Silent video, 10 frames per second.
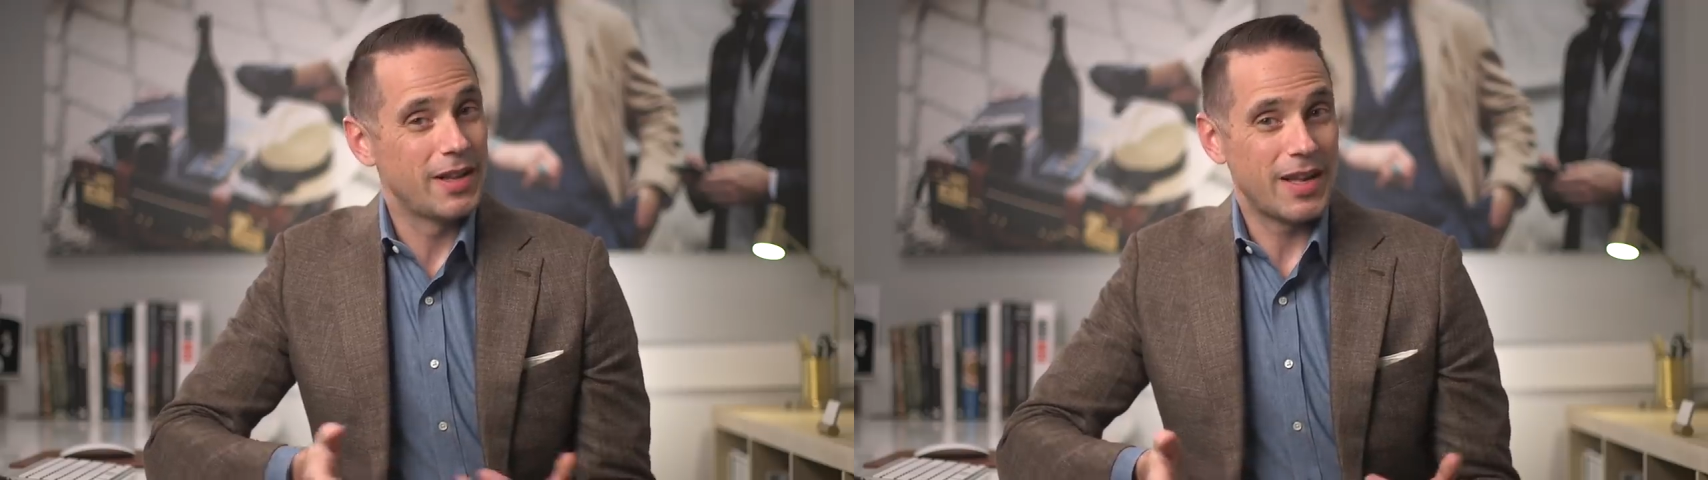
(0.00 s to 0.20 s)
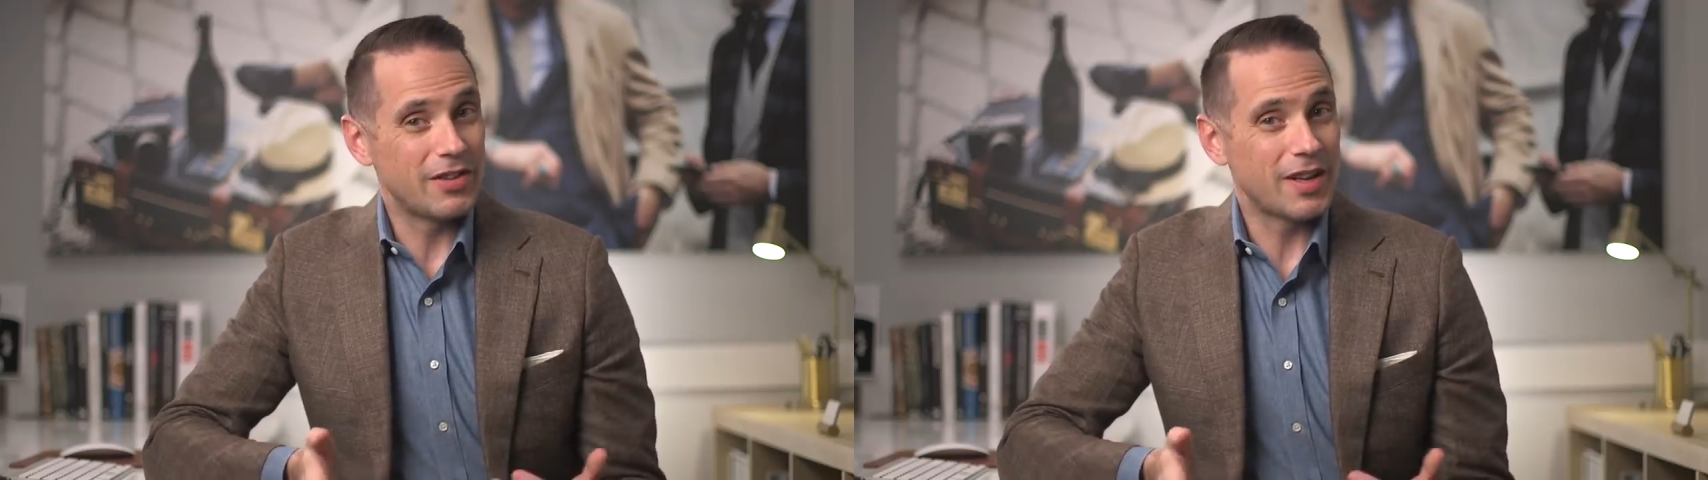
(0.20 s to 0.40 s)

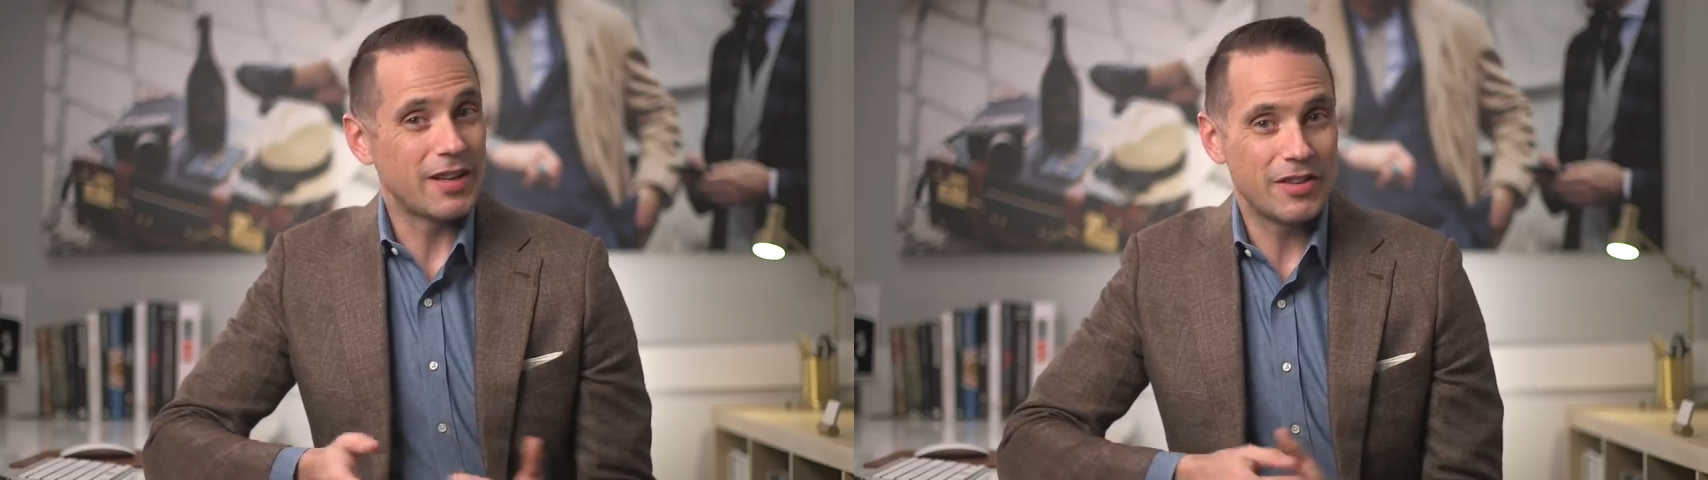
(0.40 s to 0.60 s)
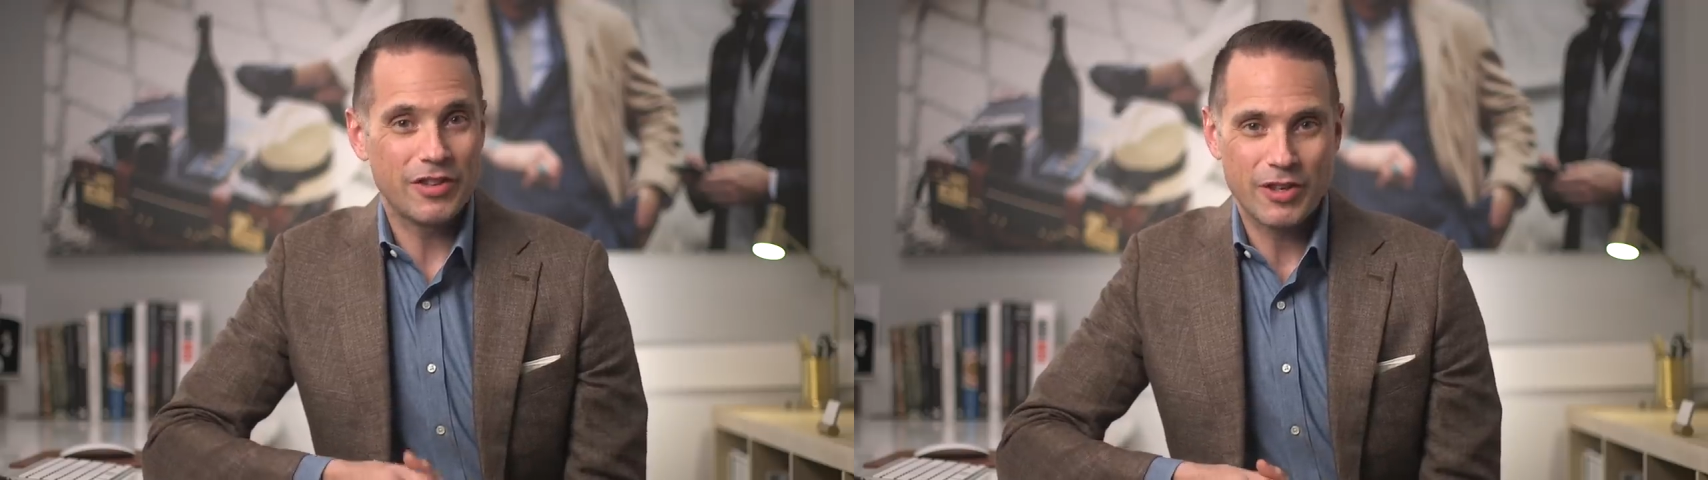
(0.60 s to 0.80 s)
That's not
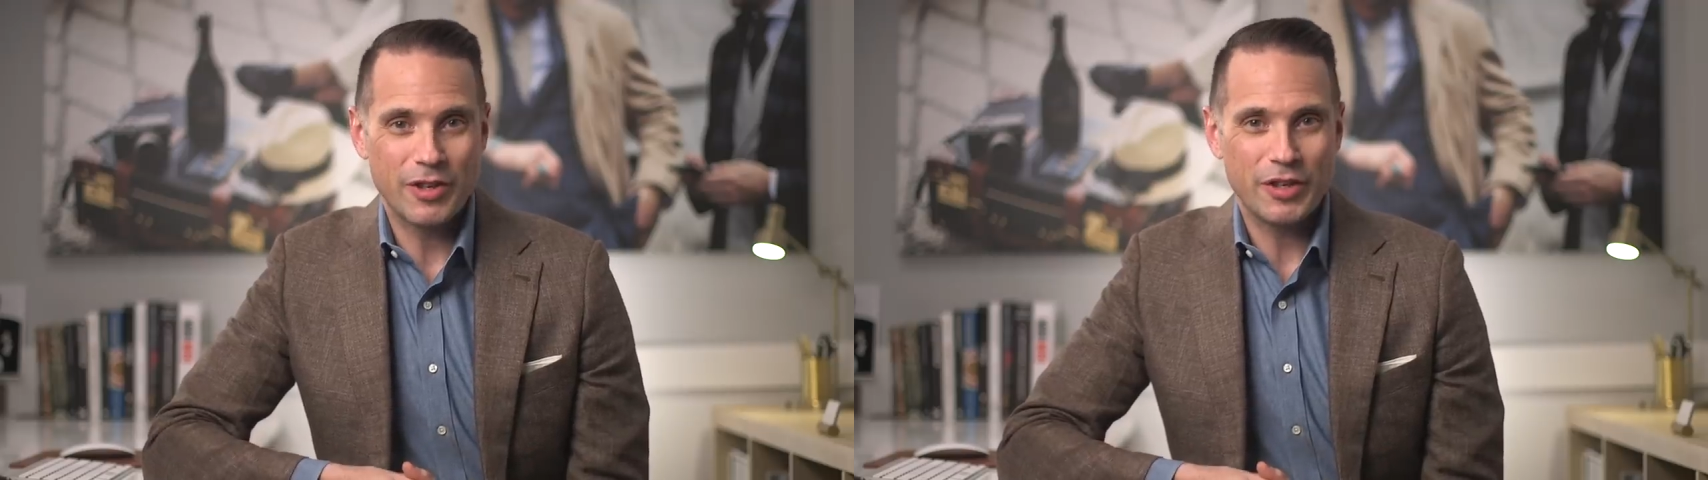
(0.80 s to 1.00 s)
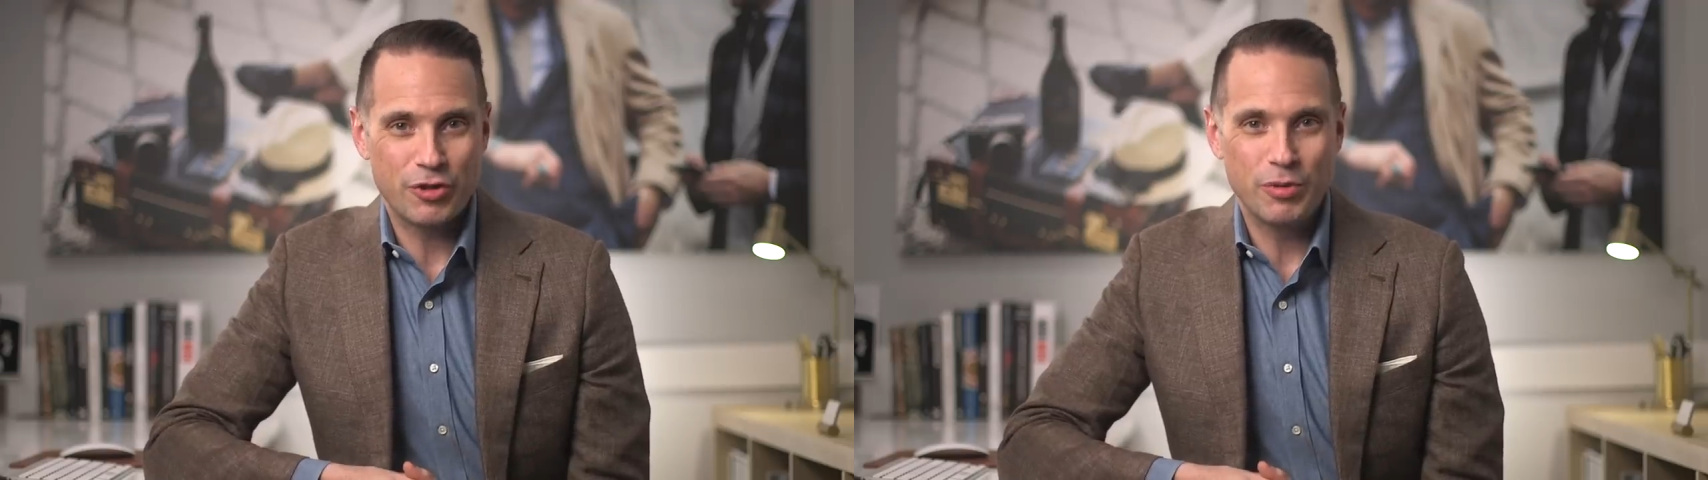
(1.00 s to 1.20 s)

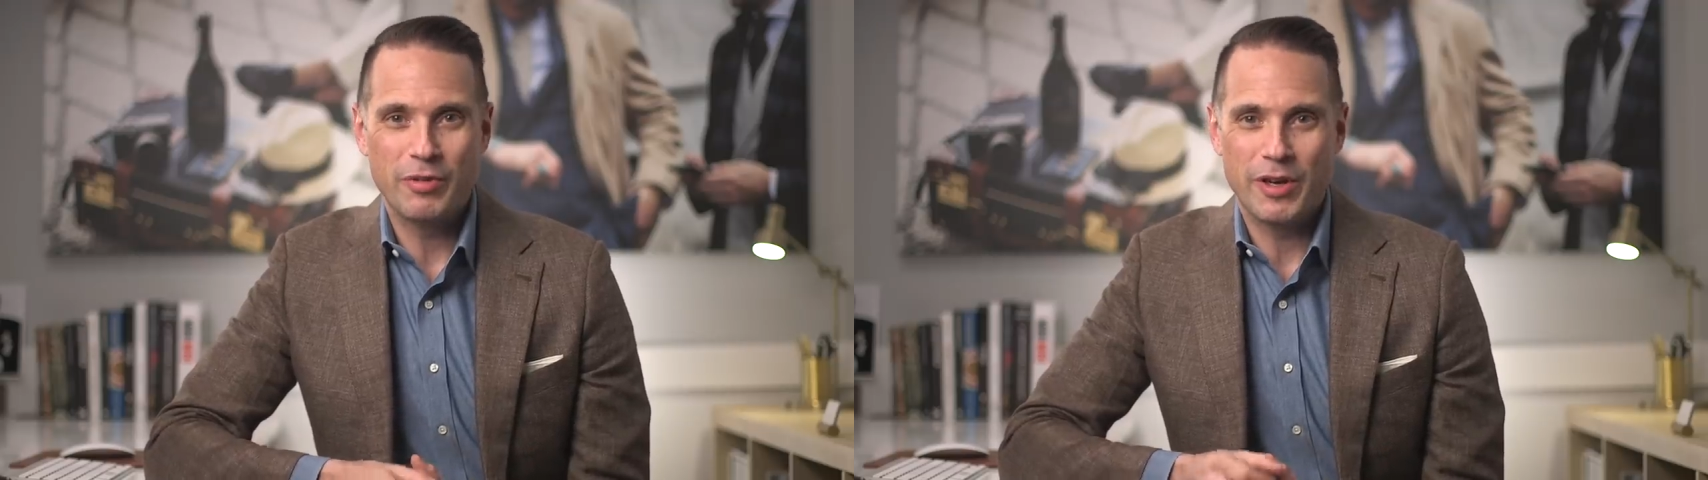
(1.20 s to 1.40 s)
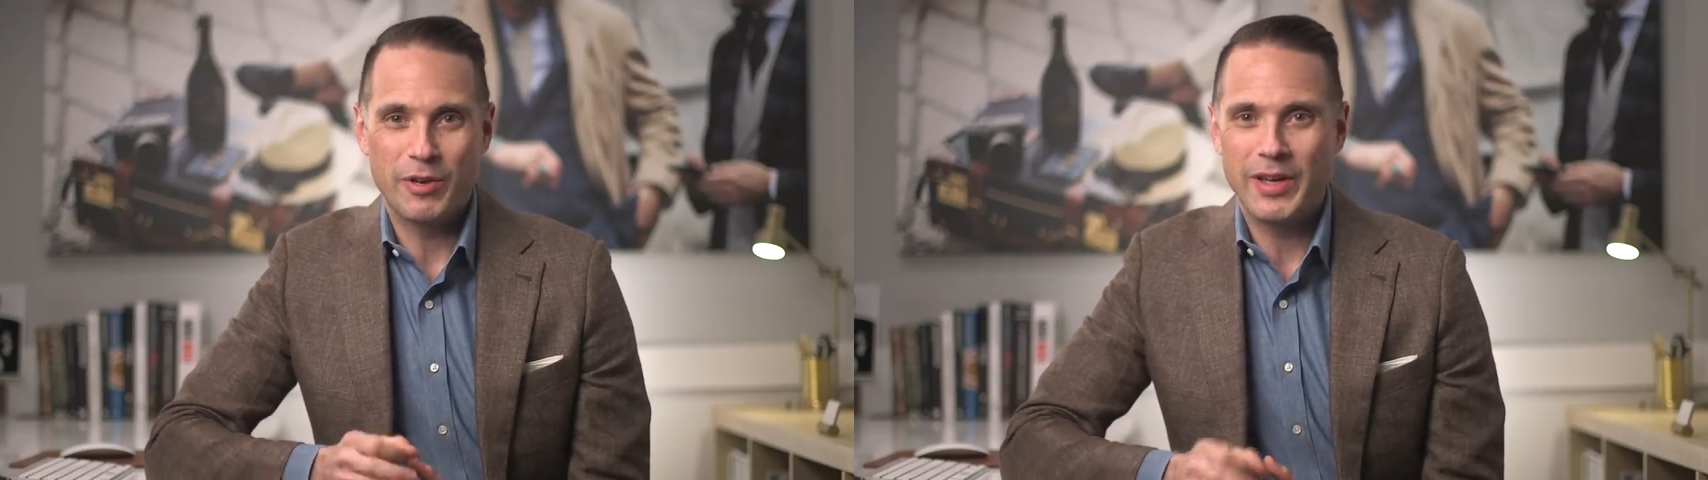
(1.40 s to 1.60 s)
necessarily true
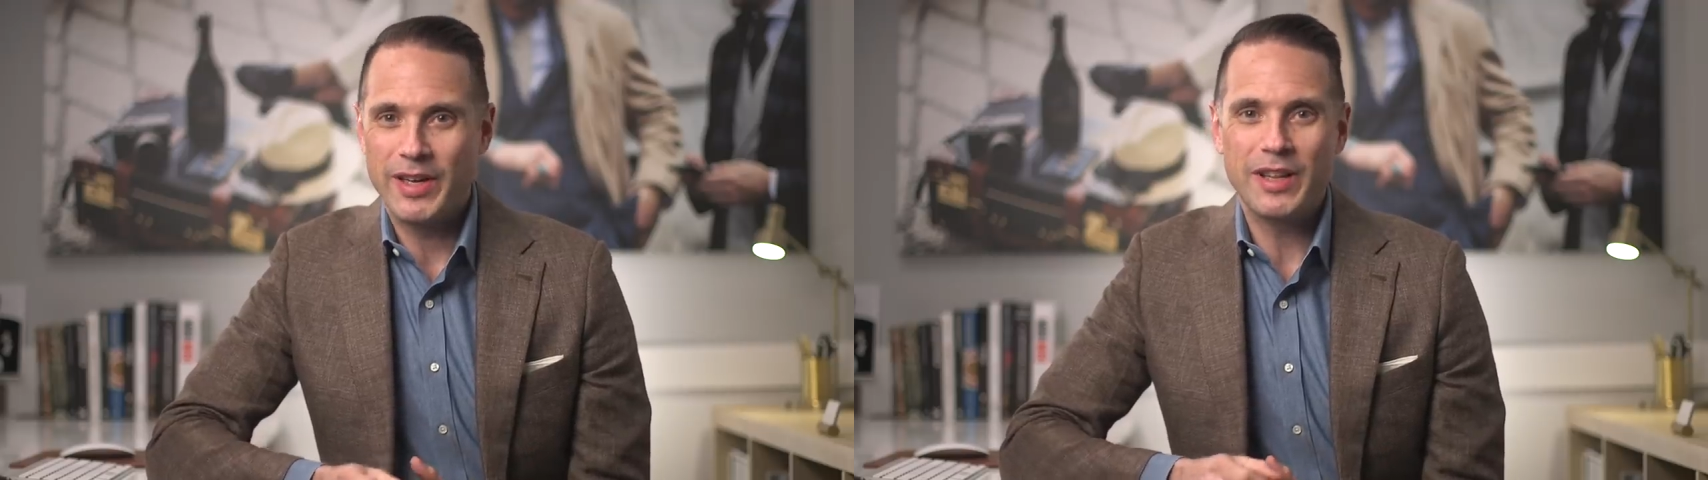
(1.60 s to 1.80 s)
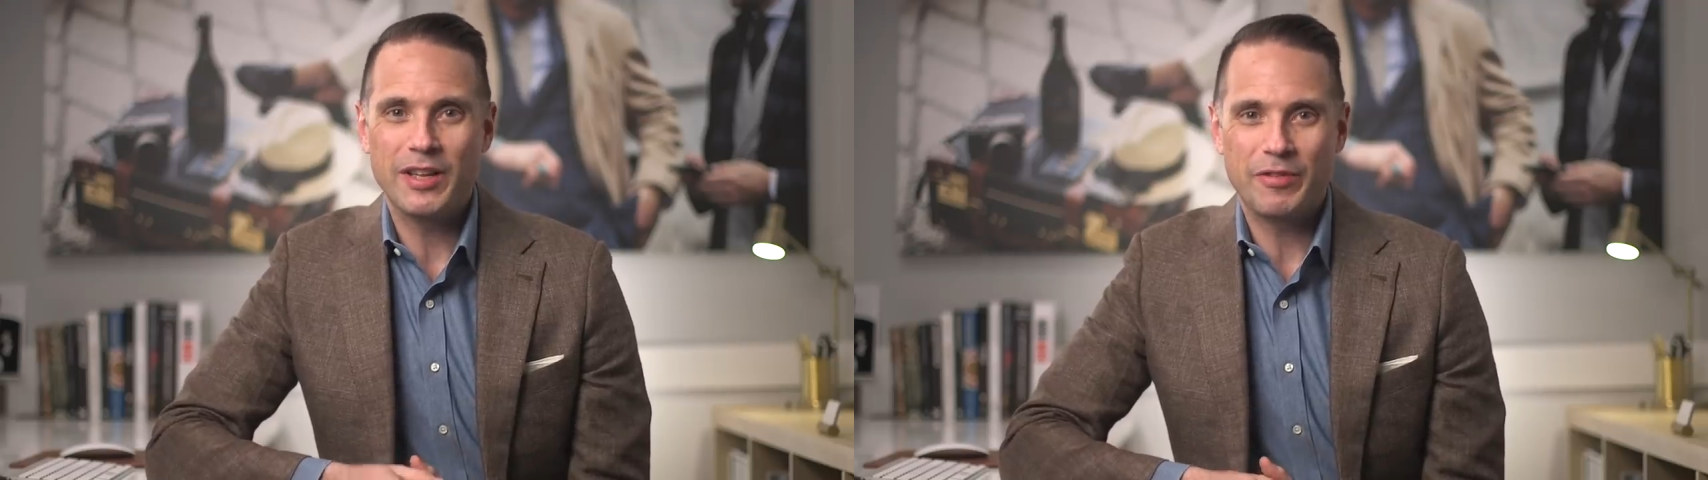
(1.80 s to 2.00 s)
though, and
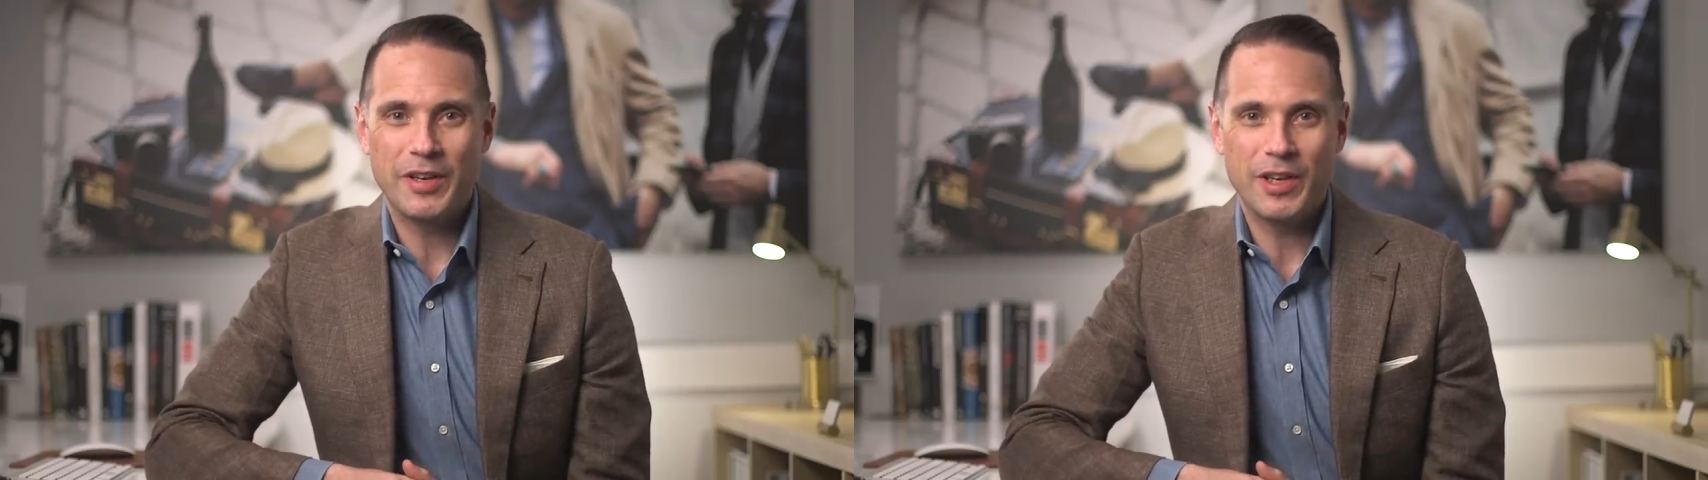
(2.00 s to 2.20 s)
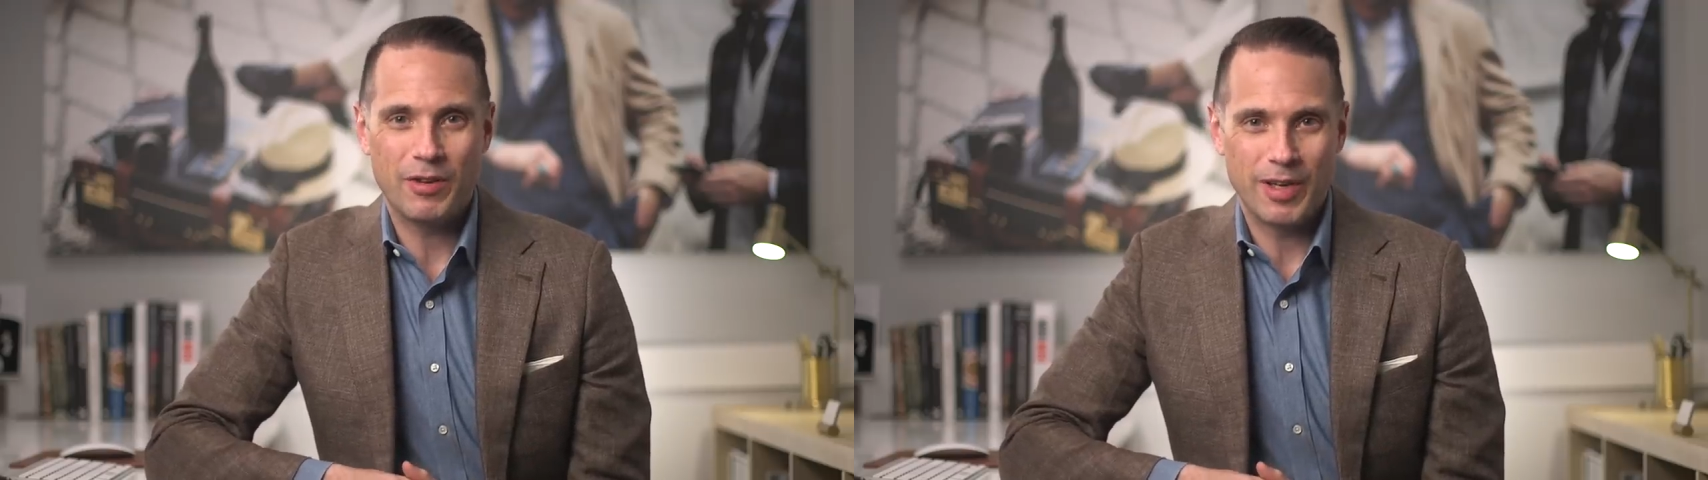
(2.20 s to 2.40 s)
in this video,